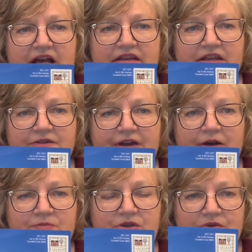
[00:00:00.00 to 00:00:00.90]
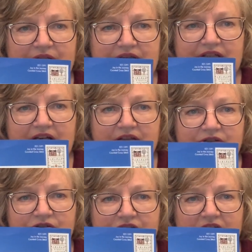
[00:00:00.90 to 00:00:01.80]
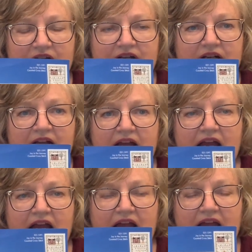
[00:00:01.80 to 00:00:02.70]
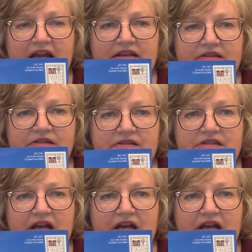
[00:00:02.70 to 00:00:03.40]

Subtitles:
I love how muted the colors are, and